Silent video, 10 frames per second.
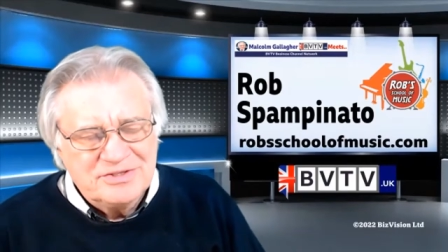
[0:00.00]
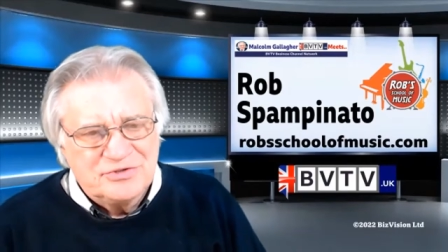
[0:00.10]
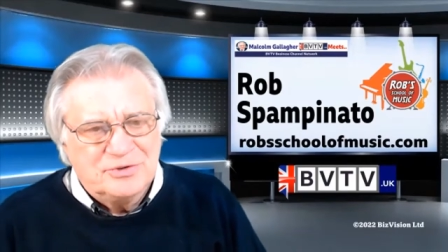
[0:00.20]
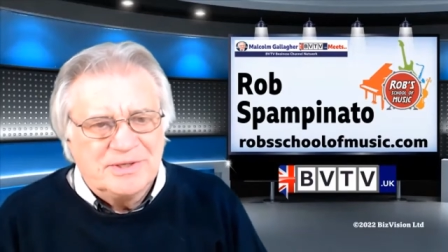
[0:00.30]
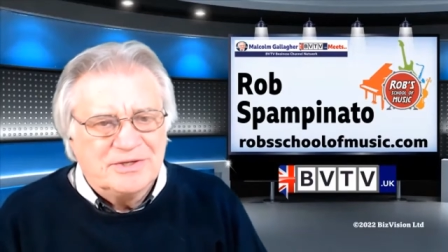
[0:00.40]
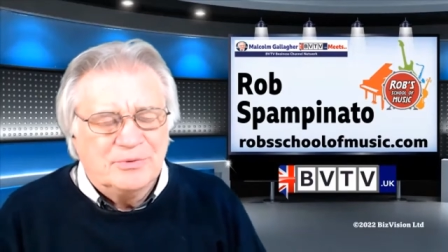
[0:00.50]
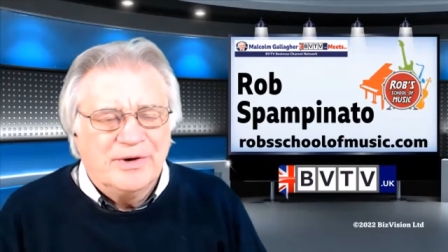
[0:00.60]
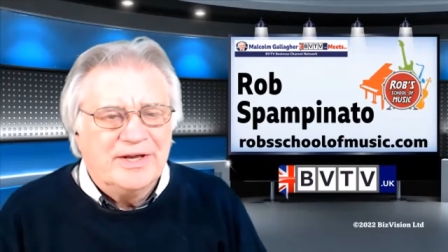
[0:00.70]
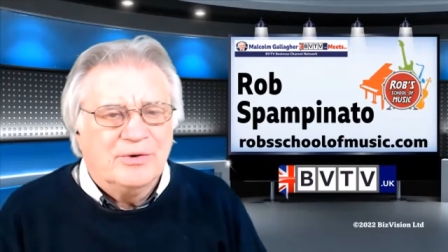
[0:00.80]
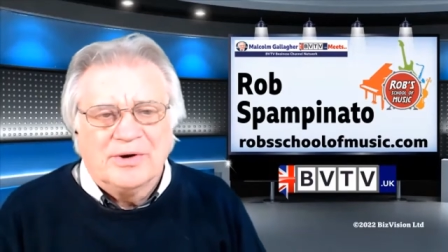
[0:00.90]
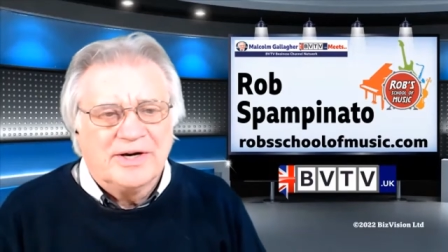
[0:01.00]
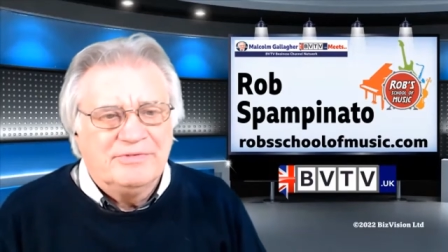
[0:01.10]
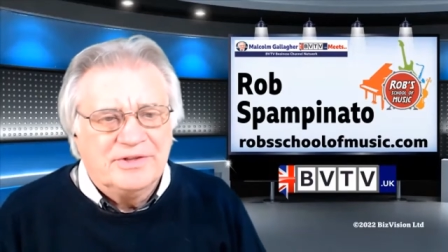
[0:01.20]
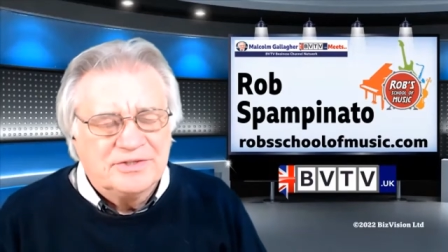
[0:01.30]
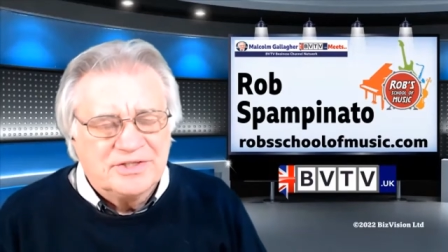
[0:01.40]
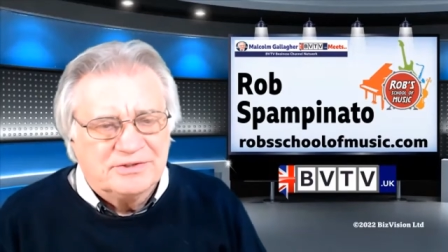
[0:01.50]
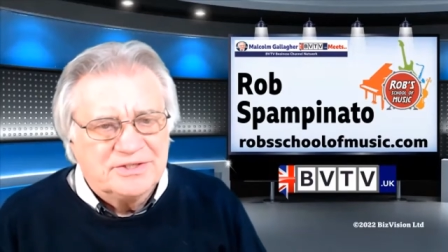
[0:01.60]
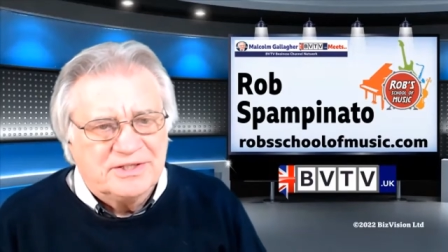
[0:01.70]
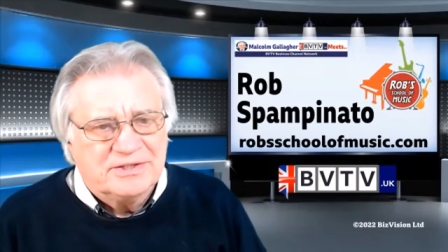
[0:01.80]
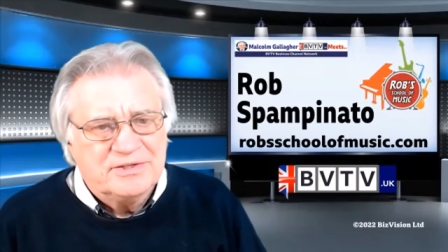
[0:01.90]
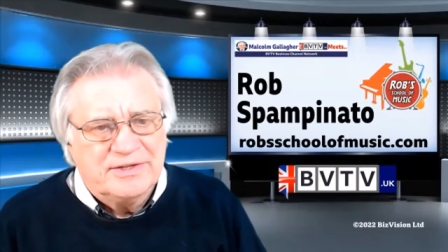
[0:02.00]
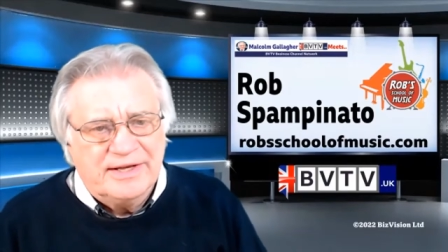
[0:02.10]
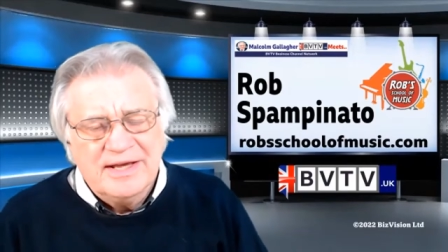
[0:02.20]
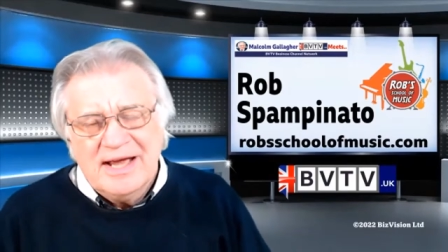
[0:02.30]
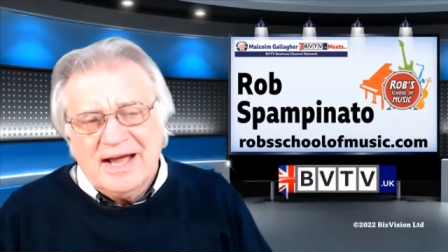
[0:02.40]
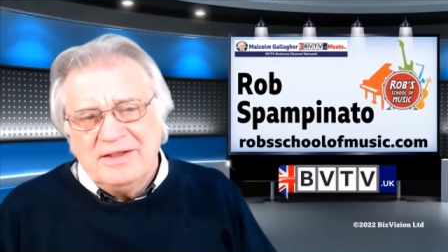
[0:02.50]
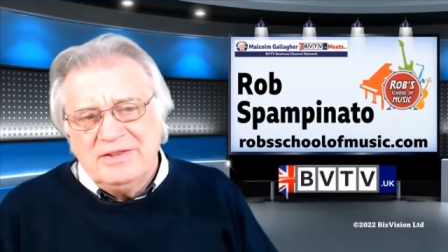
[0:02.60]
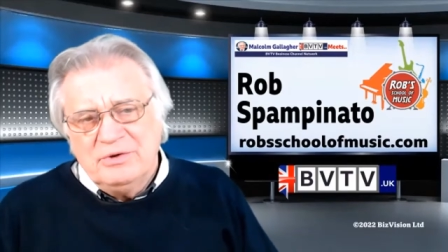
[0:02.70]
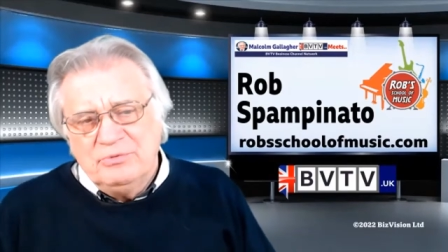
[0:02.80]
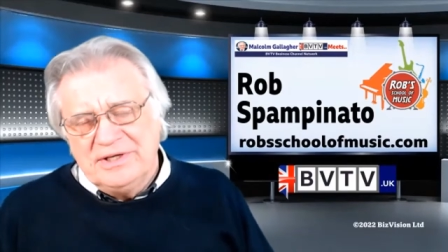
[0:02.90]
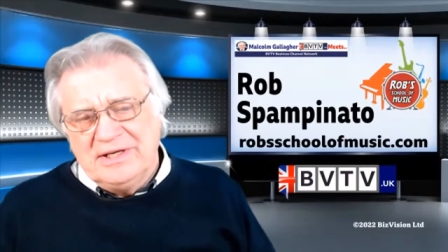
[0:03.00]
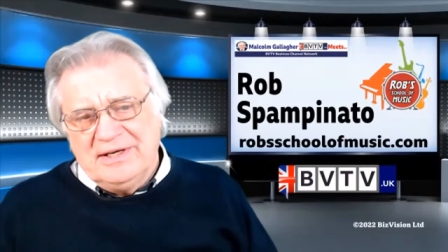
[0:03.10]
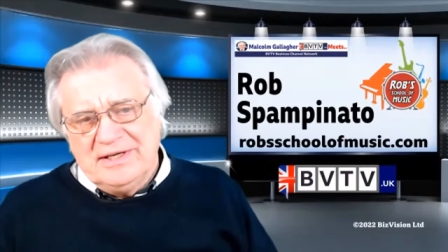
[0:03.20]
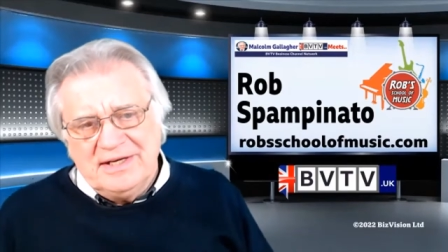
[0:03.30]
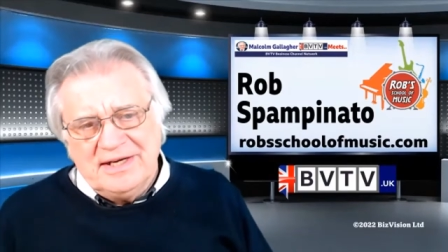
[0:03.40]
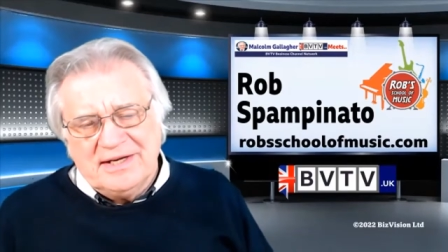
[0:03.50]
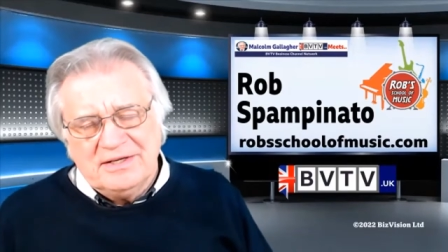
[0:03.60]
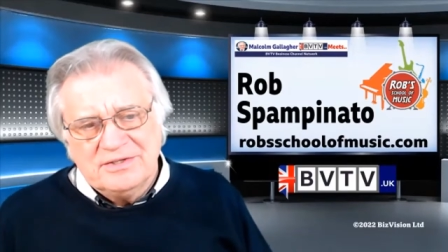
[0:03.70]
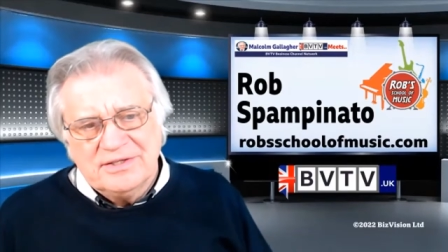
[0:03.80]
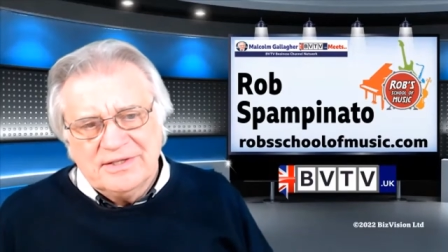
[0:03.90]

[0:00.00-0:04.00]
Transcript: strumming away or whatever they're trying to there and they really need